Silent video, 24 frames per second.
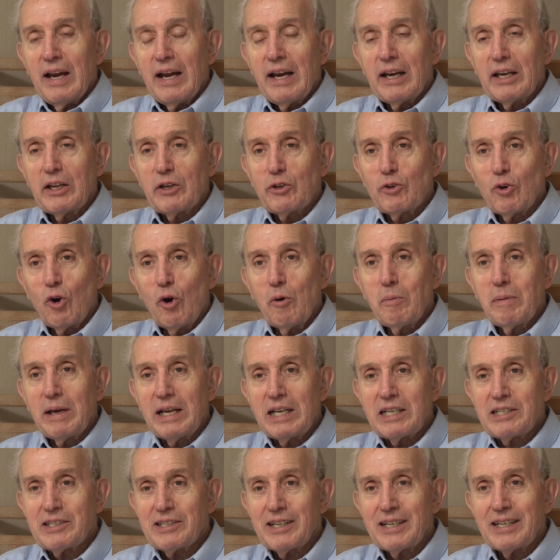and he told me,
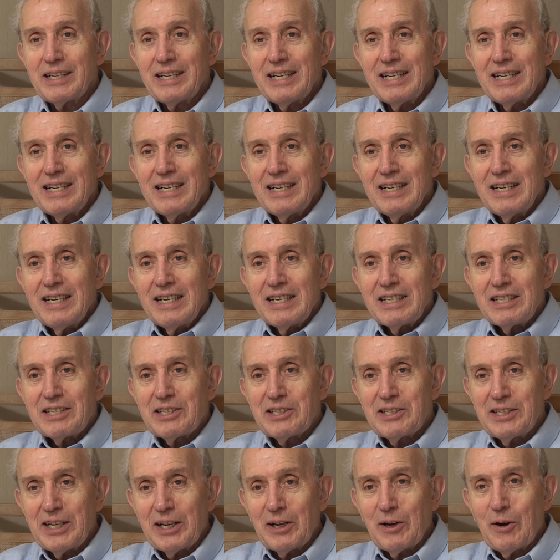he said,
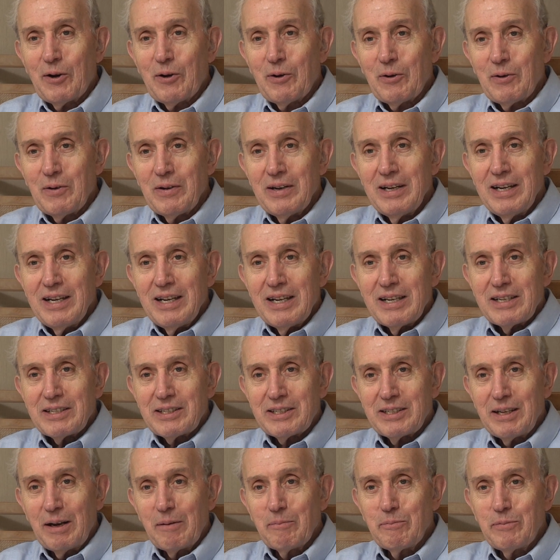Singer,
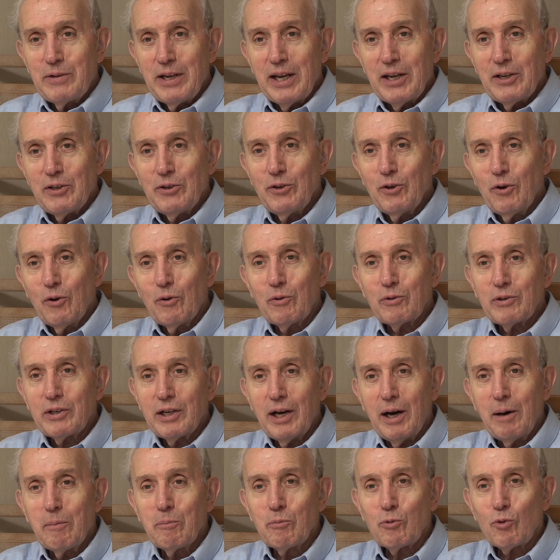someday you'll
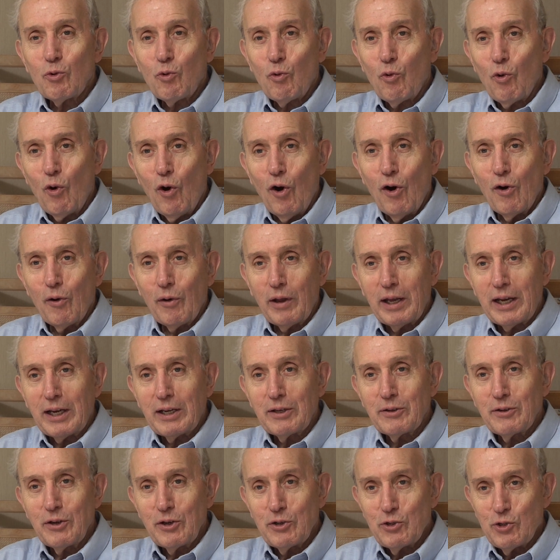come
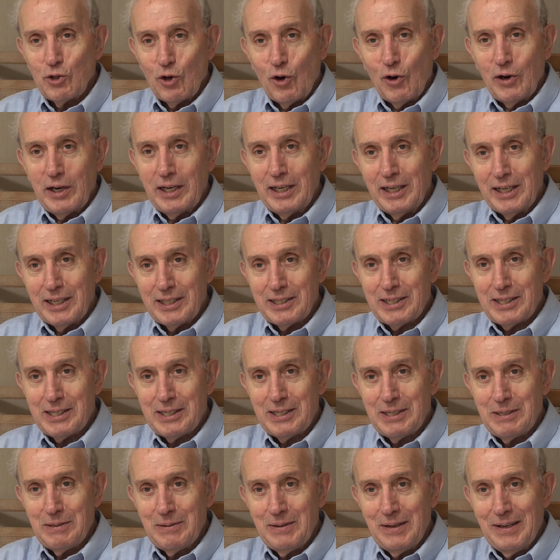crawling to join
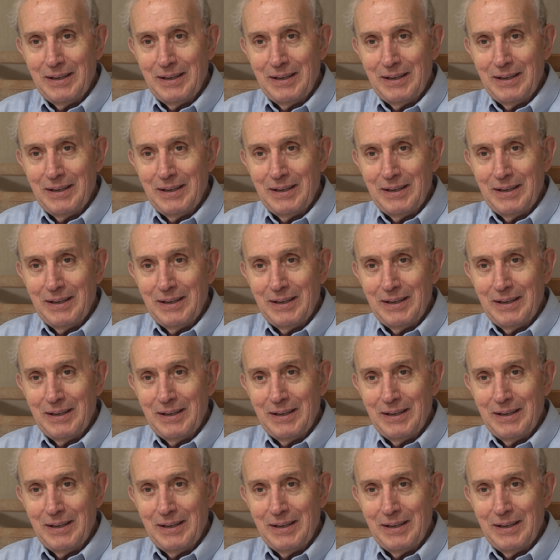us.